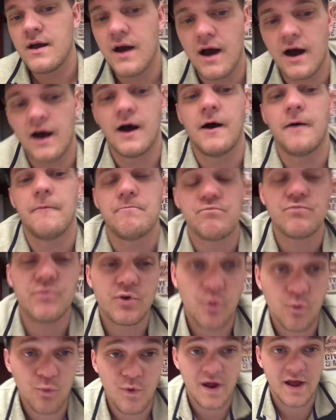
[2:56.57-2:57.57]

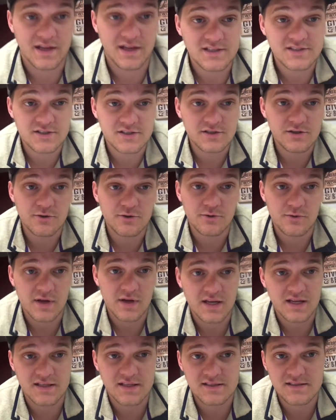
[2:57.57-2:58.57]
The witch, who
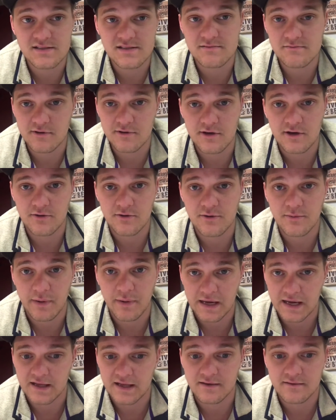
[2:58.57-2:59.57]
is, the
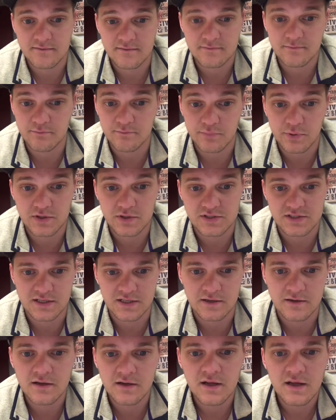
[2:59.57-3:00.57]
bad
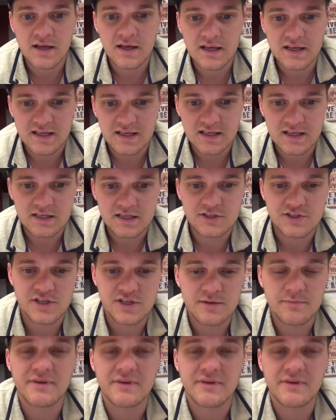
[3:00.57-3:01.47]
person, she